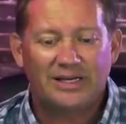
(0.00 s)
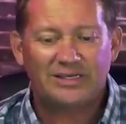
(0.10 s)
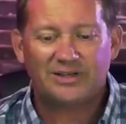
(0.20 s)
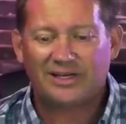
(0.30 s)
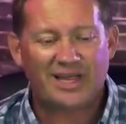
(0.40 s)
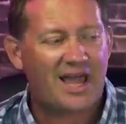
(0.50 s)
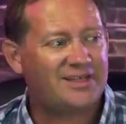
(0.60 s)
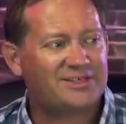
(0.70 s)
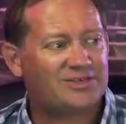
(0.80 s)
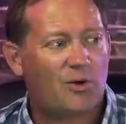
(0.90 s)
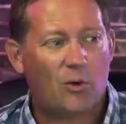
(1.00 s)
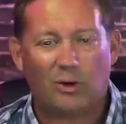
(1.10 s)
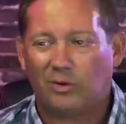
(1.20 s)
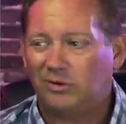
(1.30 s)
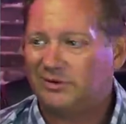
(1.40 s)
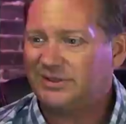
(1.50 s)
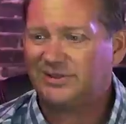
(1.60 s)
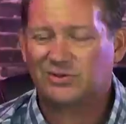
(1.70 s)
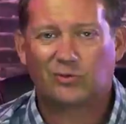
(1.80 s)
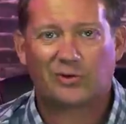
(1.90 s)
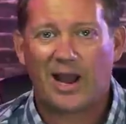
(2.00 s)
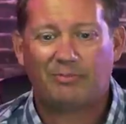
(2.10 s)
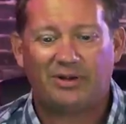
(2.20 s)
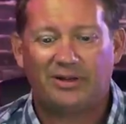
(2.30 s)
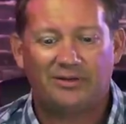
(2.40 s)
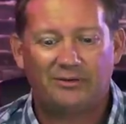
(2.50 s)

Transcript: He's like, "Ah, this is horrible. This is crappy.